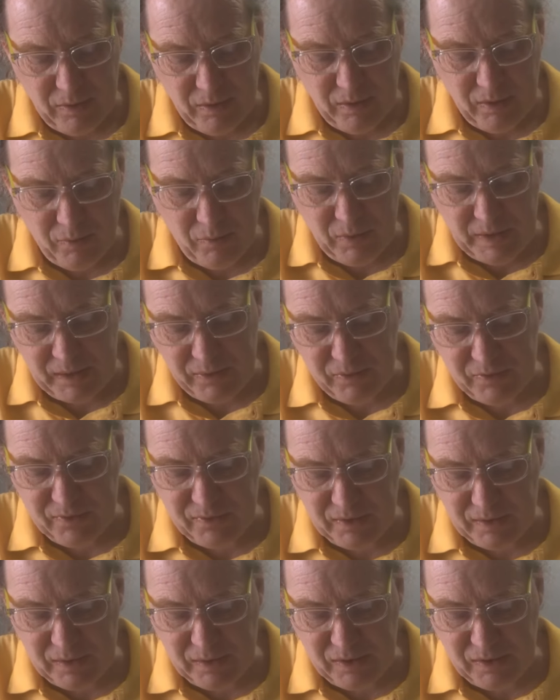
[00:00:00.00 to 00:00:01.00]

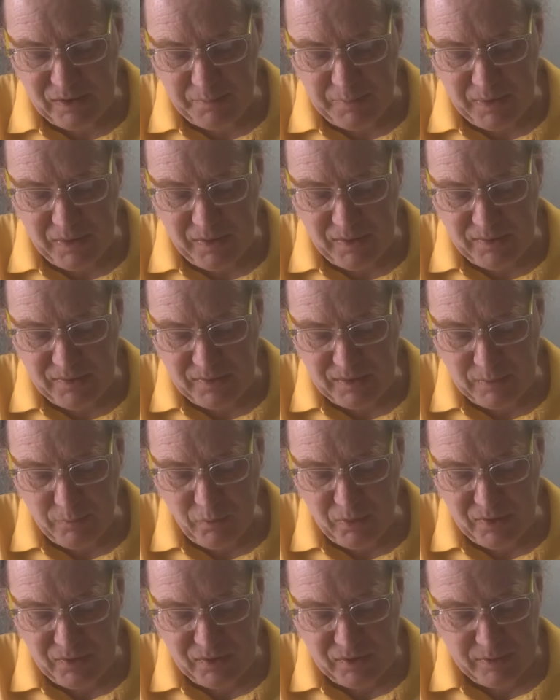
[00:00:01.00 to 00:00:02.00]
requisite experience and
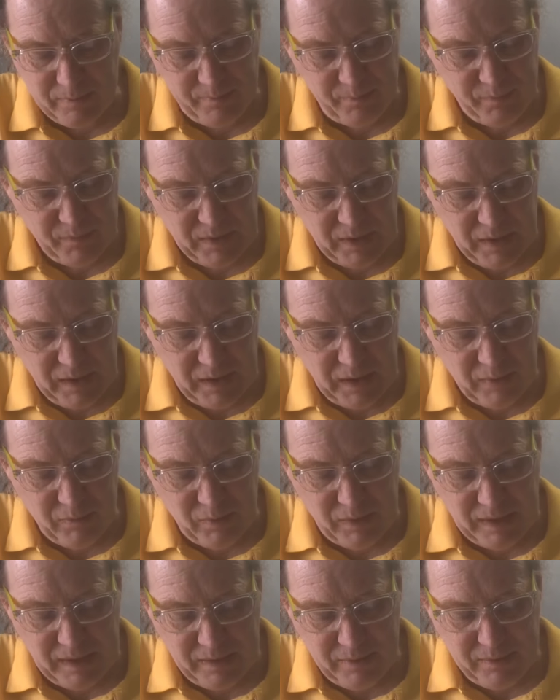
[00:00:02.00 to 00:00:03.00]
wisdom, in
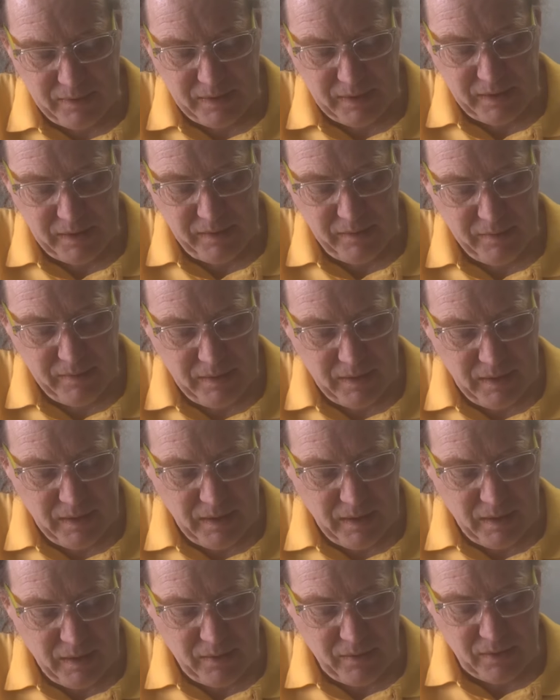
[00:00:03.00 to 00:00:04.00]
reality,
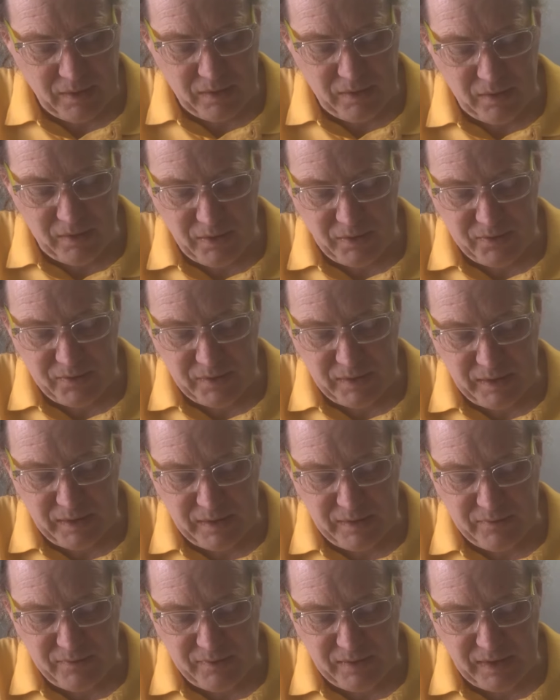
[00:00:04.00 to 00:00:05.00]
the clause
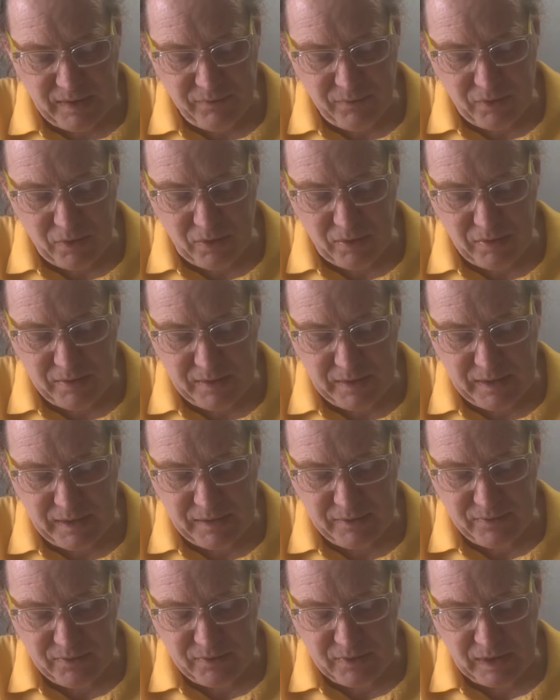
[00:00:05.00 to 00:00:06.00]
again safeguarded
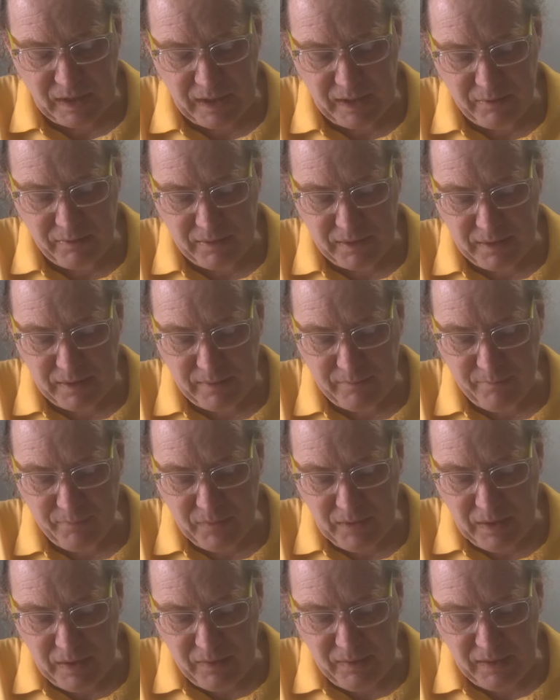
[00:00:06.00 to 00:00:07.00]
against tyranny.
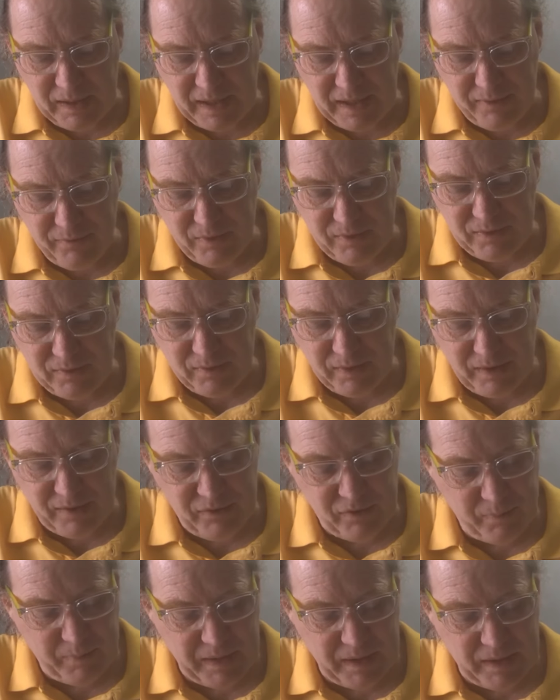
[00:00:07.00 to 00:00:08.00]
The average
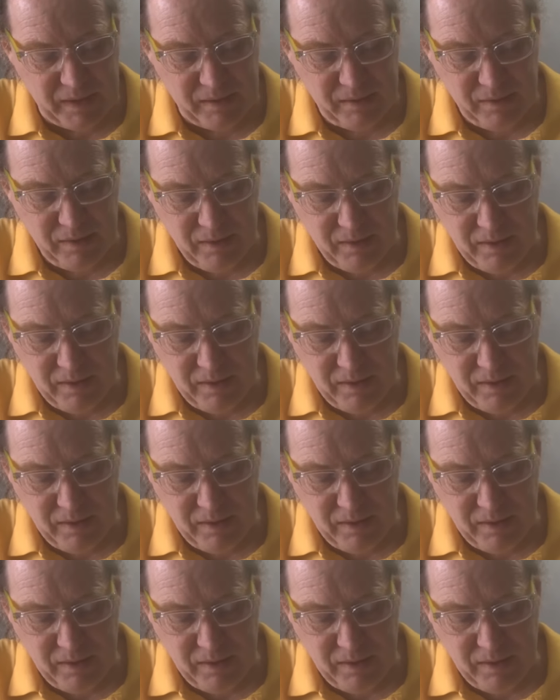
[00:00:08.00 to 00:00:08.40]
lifespan